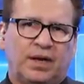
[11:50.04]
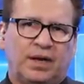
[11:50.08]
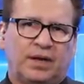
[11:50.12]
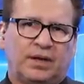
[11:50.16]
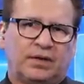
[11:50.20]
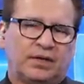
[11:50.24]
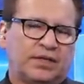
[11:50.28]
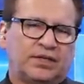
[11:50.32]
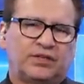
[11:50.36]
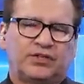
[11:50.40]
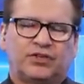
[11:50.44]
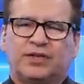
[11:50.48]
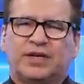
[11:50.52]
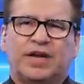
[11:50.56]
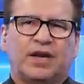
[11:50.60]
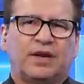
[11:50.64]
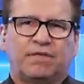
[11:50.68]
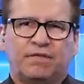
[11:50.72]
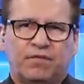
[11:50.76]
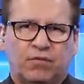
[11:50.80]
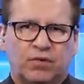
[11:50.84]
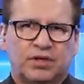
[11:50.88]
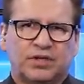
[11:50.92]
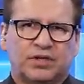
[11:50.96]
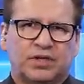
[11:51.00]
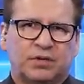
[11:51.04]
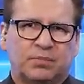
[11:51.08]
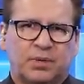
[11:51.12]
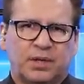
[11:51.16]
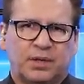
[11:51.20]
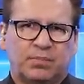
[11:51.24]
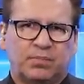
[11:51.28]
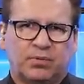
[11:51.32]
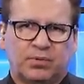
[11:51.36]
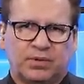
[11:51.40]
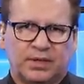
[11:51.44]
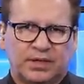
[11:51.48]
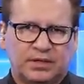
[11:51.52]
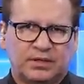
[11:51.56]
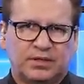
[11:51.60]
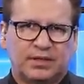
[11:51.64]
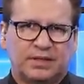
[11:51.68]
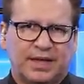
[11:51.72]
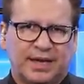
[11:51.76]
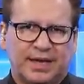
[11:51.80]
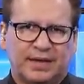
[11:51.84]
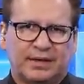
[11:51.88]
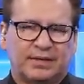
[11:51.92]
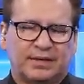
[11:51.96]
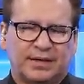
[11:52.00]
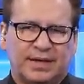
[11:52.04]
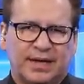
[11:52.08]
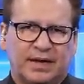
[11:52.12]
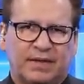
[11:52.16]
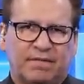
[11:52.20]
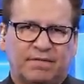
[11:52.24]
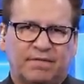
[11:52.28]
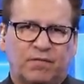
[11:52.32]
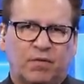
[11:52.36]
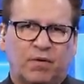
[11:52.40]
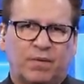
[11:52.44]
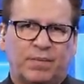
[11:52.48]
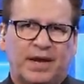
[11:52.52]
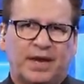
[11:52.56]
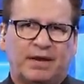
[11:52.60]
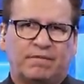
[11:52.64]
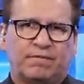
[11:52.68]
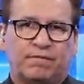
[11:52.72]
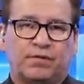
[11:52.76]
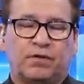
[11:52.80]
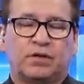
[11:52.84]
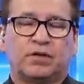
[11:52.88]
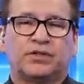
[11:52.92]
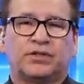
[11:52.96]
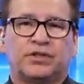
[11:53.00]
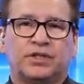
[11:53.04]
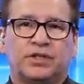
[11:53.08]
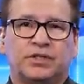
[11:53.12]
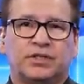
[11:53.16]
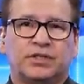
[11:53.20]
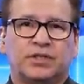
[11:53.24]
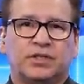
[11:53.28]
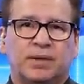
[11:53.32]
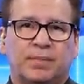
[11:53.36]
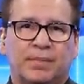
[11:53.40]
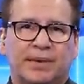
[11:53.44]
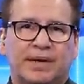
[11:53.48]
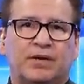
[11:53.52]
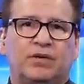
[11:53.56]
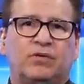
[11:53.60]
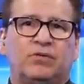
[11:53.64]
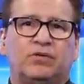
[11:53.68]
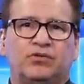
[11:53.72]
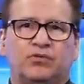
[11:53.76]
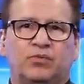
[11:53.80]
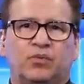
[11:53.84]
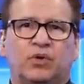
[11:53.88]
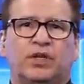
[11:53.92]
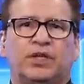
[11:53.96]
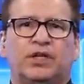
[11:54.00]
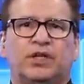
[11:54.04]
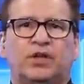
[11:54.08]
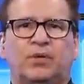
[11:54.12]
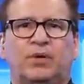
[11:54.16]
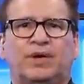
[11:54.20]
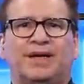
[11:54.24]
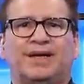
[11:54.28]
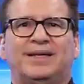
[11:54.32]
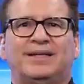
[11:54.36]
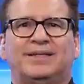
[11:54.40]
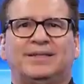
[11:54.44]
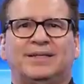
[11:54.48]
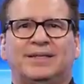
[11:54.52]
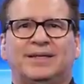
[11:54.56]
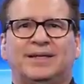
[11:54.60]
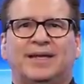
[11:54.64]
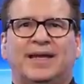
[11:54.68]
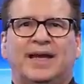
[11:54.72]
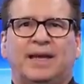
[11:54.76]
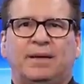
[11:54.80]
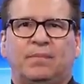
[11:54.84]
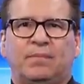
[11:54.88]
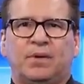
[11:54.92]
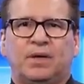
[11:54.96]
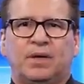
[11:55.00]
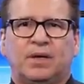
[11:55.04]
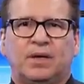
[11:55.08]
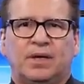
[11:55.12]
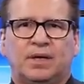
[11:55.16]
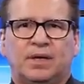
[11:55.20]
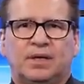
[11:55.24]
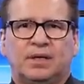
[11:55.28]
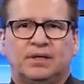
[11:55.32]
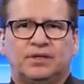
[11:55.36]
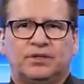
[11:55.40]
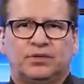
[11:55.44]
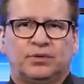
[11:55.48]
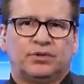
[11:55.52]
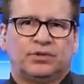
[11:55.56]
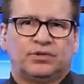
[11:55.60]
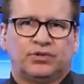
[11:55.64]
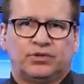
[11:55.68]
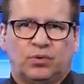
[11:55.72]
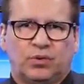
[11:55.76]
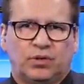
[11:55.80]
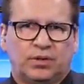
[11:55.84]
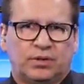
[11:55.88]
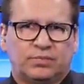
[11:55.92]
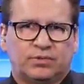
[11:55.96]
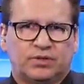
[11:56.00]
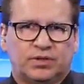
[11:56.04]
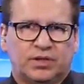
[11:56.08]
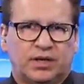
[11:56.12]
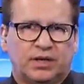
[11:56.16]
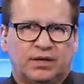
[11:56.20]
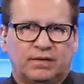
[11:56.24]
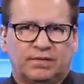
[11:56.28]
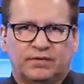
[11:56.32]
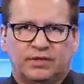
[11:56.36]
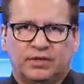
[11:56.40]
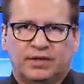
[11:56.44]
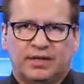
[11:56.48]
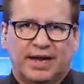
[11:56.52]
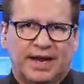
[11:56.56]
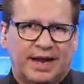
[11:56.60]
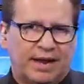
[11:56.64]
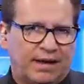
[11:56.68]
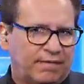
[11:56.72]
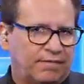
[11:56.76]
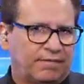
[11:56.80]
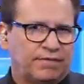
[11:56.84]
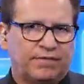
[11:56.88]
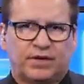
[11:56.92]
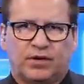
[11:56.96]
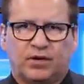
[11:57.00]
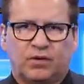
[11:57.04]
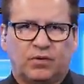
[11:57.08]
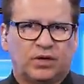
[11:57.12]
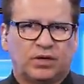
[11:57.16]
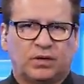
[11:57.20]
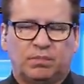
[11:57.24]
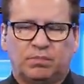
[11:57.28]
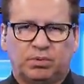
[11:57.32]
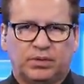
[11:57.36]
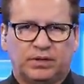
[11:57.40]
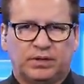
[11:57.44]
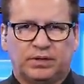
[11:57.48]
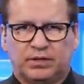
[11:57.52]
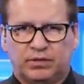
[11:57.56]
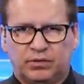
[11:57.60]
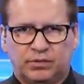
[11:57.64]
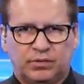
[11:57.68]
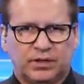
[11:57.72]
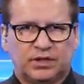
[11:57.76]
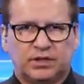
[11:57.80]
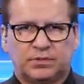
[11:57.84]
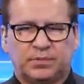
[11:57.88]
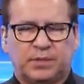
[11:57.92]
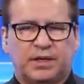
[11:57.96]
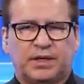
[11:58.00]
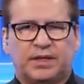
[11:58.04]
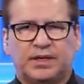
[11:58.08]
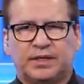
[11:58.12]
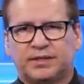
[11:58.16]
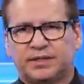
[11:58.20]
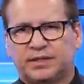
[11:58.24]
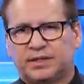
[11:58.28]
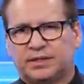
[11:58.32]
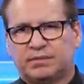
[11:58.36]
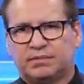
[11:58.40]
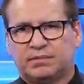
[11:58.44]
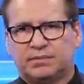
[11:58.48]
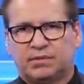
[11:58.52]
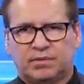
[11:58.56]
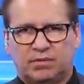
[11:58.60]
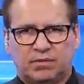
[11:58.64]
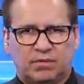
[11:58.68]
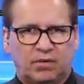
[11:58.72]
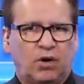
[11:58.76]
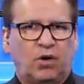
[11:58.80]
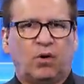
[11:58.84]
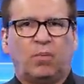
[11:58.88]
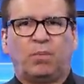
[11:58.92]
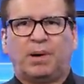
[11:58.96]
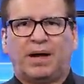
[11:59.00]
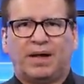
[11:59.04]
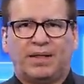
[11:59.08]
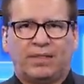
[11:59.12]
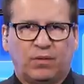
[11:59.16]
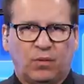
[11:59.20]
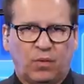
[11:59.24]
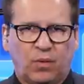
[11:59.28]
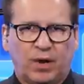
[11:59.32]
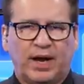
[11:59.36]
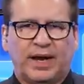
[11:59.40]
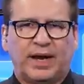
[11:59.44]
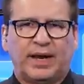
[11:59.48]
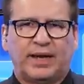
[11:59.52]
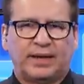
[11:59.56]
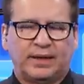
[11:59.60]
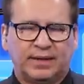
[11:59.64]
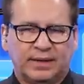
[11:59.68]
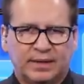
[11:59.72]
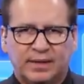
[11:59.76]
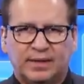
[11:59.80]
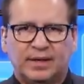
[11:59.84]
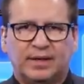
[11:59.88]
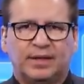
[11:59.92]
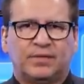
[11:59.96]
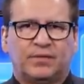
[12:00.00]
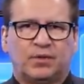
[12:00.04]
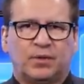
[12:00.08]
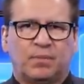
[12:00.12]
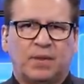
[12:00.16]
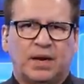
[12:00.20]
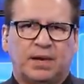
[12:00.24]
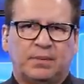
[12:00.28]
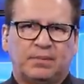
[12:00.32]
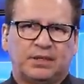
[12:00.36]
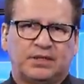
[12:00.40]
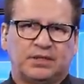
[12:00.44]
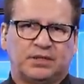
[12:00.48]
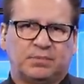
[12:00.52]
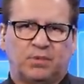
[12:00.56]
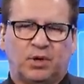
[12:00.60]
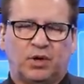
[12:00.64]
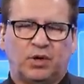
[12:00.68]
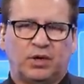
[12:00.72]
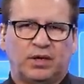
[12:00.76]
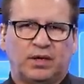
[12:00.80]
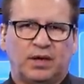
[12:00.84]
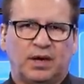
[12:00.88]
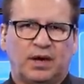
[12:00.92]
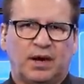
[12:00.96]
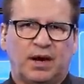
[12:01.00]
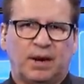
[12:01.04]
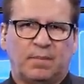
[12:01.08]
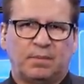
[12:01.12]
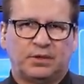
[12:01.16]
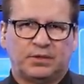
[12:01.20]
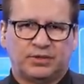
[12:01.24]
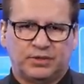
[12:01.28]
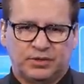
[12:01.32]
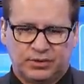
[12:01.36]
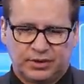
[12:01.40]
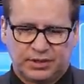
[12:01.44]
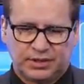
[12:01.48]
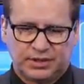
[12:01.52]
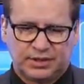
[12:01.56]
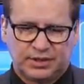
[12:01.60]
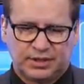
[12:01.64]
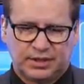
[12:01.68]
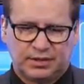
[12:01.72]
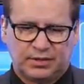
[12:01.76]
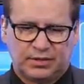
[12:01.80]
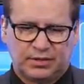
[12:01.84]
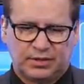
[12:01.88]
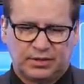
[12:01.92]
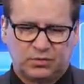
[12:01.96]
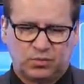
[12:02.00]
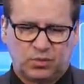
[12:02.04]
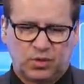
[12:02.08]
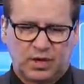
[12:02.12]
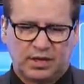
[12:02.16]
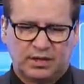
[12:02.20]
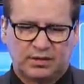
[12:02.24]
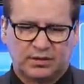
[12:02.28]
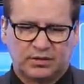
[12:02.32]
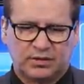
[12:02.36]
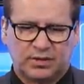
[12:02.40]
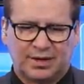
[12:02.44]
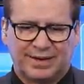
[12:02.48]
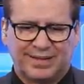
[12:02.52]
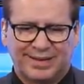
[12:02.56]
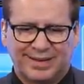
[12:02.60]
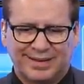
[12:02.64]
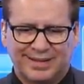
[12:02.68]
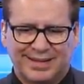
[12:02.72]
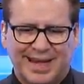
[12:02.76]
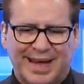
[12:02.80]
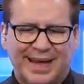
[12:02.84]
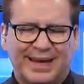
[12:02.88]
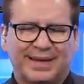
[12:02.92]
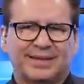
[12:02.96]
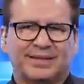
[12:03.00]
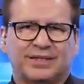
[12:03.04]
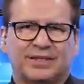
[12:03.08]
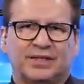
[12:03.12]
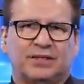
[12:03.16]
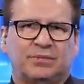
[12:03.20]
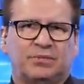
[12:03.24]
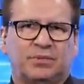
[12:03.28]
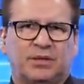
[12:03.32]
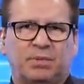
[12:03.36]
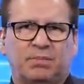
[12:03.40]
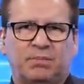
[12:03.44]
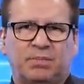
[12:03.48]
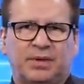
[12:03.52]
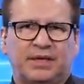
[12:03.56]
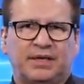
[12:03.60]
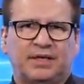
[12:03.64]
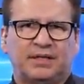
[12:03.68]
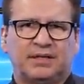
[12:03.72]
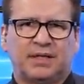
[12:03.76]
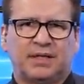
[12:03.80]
because uh, you're kind of forcing people into that kind of format versus somebody who's really going into the game to enjoy themselves and have you know a complete new experience. And oh, by the way, there might be some earning opportunities in there as well. So I think that is going to be a big